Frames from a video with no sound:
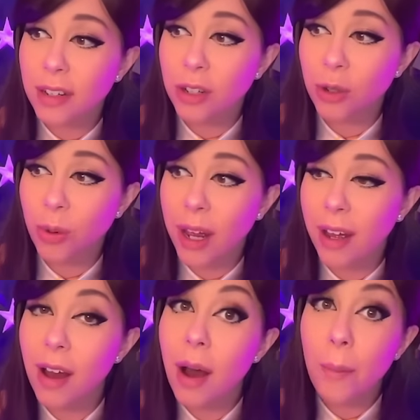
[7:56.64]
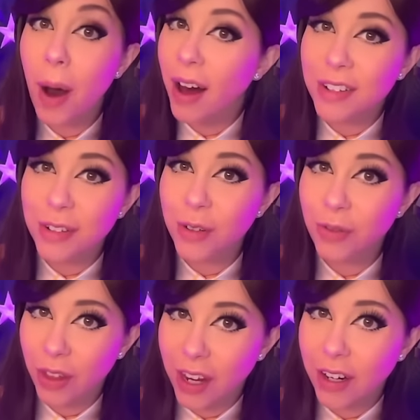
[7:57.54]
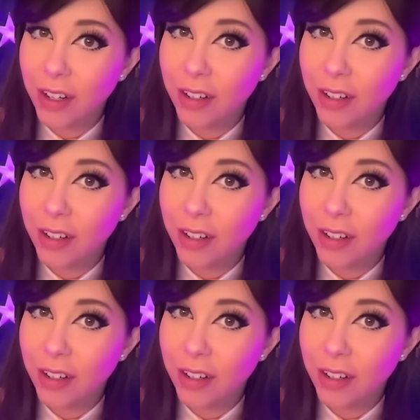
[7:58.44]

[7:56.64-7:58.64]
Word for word: into a positive thing.